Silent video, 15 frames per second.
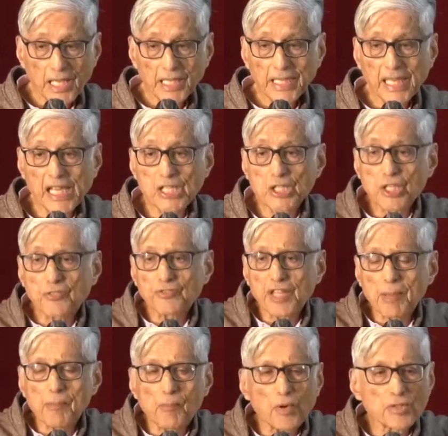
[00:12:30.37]
Each of
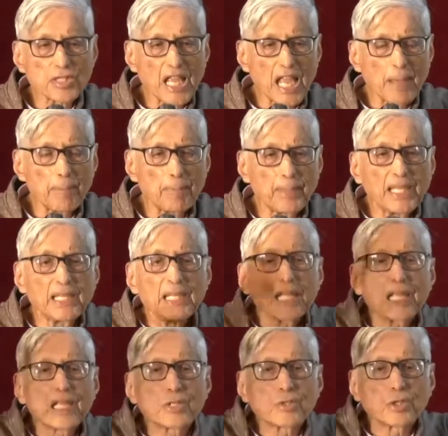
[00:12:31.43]
them was
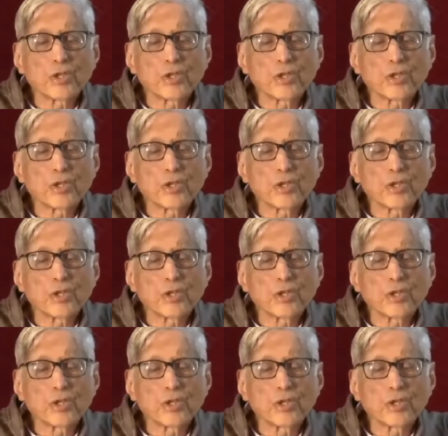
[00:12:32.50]
appealing to